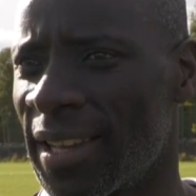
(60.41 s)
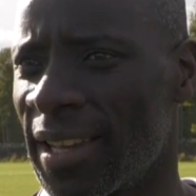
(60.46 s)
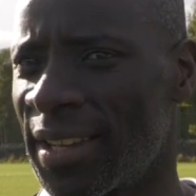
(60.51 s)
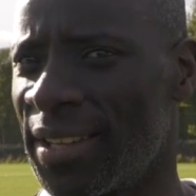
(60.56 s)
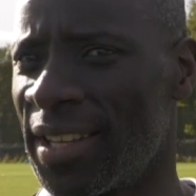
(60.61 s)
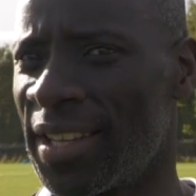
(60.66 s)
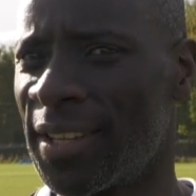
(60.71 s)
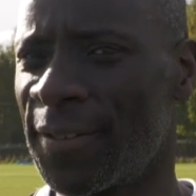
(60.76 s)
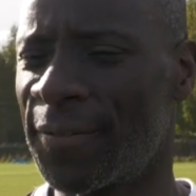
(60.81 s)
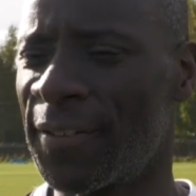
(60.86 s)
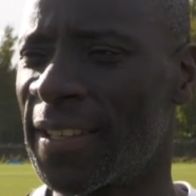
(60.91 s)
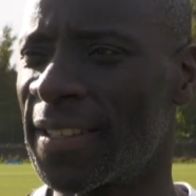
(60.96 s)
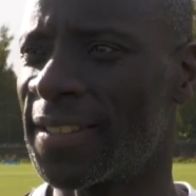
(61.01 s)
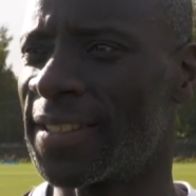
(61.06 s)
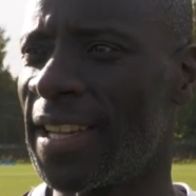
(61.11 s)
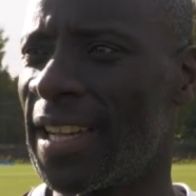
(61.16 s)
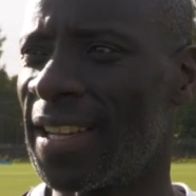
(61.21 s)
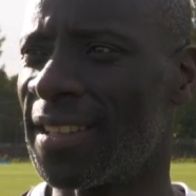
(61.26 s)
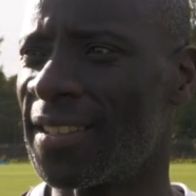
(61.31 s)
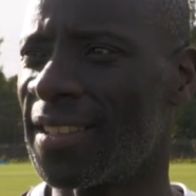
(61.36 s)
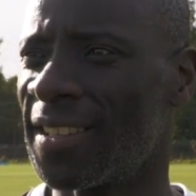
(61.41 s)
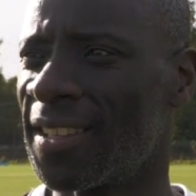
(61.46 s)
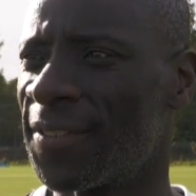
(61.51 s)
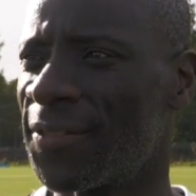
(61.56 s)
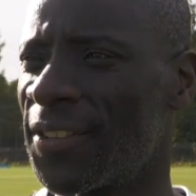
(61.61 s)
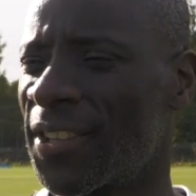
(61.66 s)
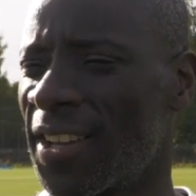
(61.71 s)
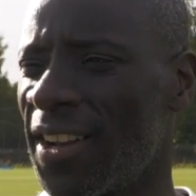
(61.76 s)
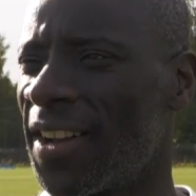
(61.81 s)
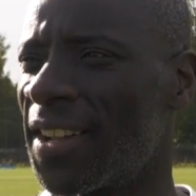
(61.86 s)
And they're the things that,
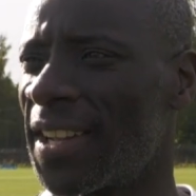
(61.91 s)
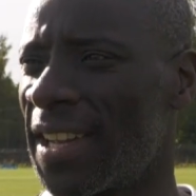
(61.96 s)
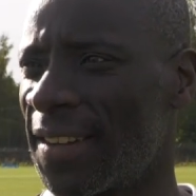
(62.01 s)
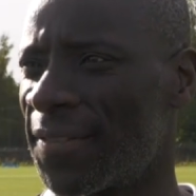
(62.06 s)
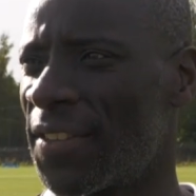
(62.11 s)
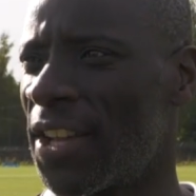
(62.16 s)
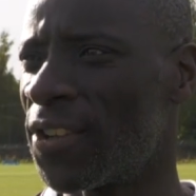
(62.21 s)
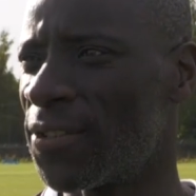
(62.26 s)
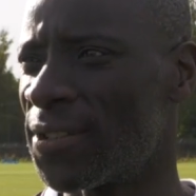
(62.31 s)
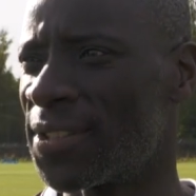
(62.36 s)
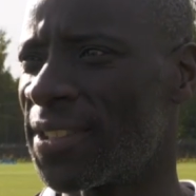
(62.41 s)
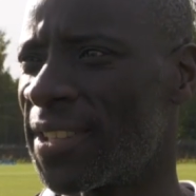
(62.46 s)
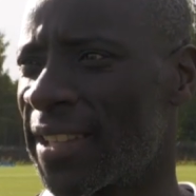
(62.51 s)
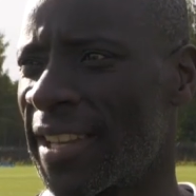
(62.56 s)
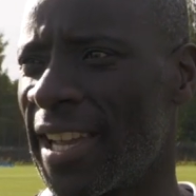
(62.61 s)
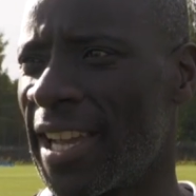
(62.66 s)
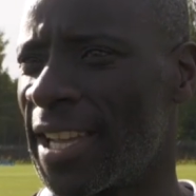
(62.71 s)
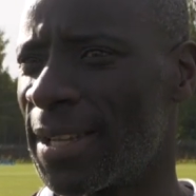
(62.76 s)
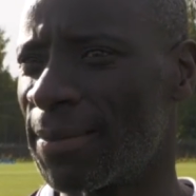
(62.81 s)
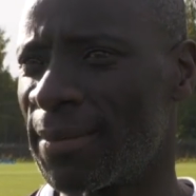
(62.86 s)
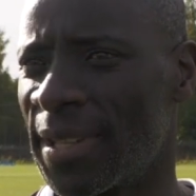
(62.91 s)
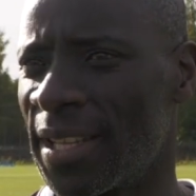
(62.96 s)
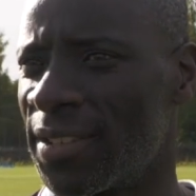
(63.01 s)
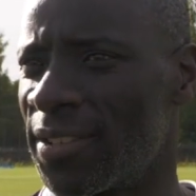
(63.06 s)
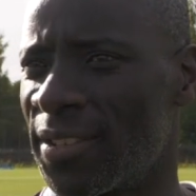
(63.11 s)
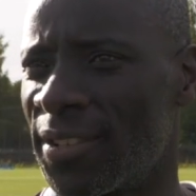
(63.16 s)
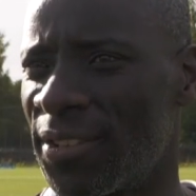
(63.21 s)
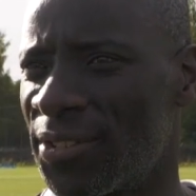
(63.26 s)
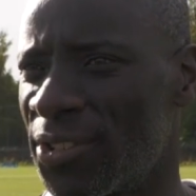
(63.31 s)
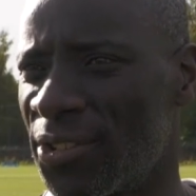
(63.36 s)
if you can't have those in the game, then
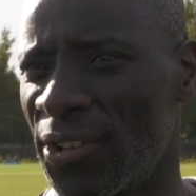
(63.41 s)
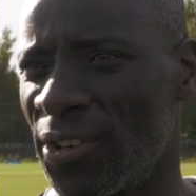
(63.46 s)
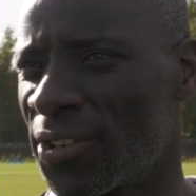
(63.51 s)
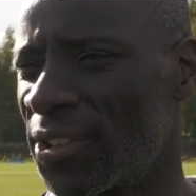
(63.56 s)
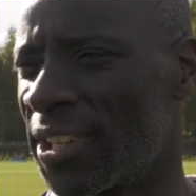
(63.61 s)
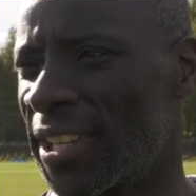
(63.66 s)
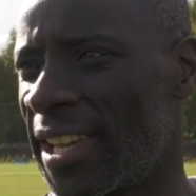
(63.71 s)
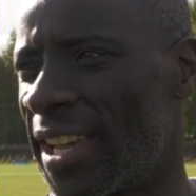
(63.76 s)
you're not going to